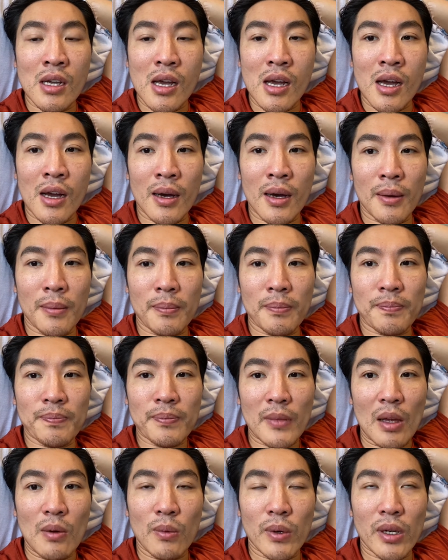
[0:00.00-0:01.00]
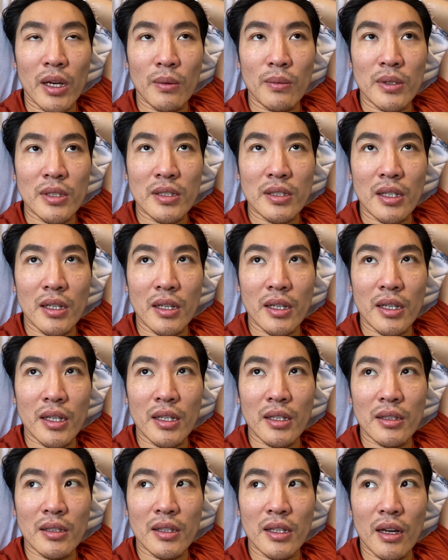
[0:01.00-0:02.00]
When I was
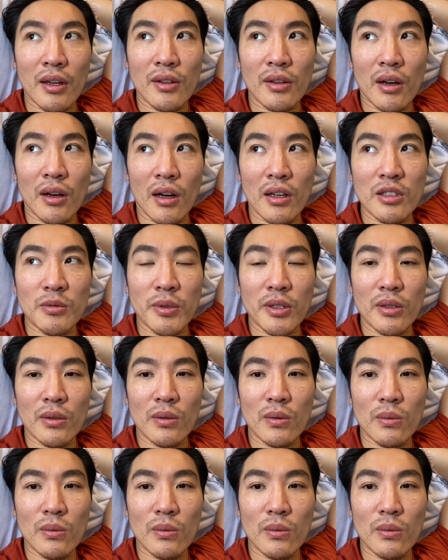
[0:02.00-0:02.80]
in the other hospital,